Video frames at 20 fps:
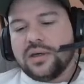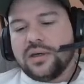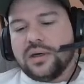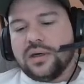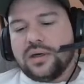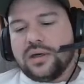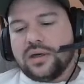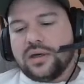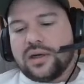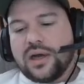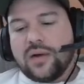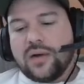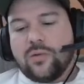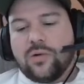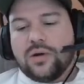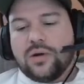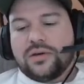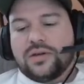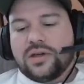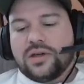Got
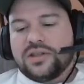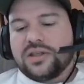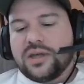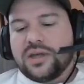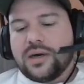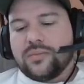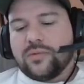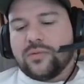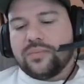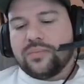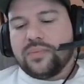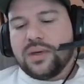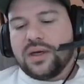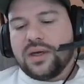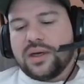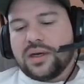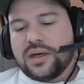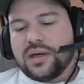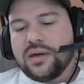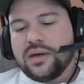1 touchdown, 1
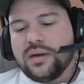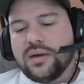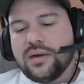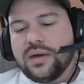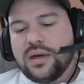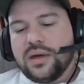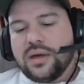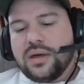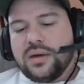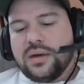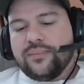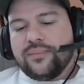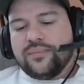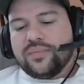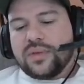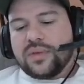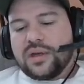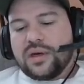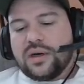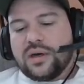pick.
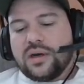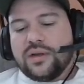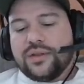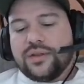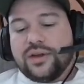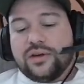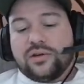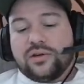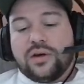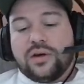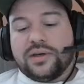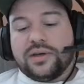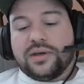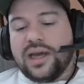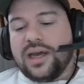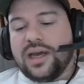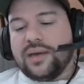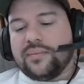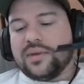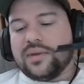Their run
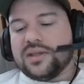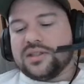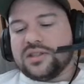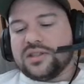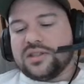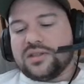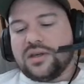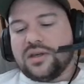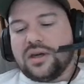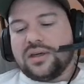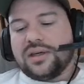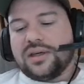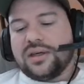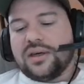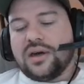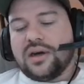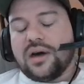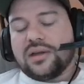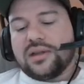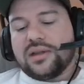game has done
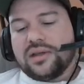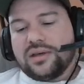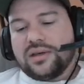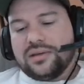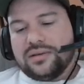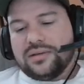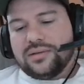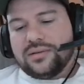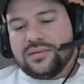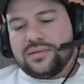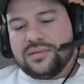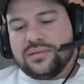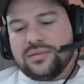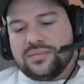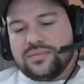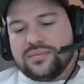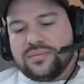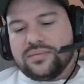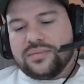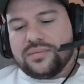nothing.
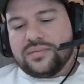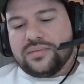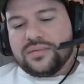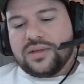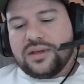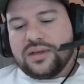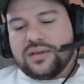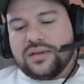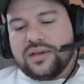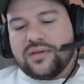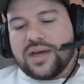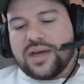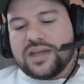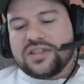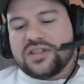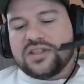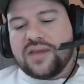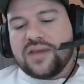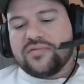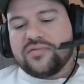They got
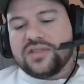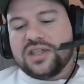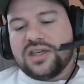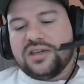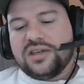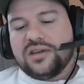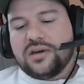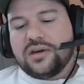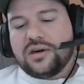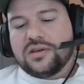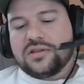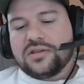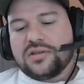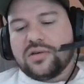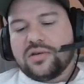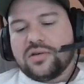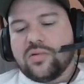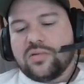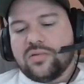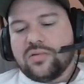17 yards
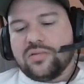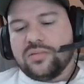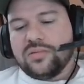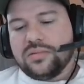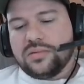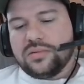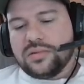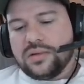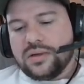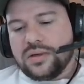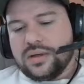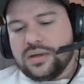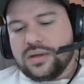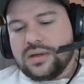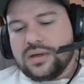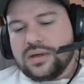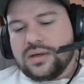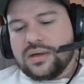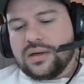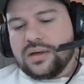total.
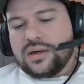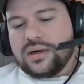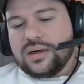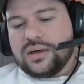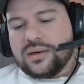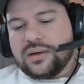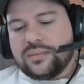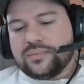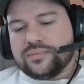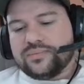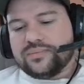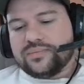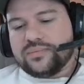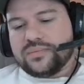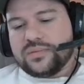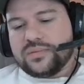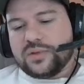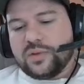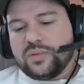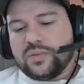
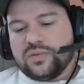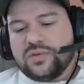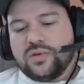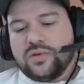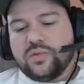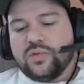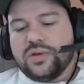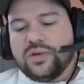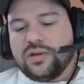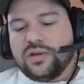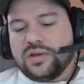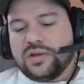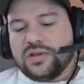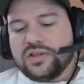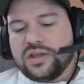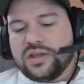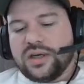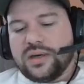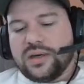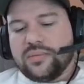So do a real good
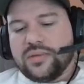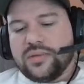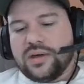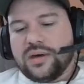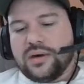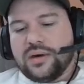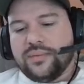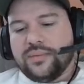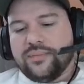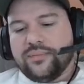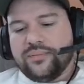job there.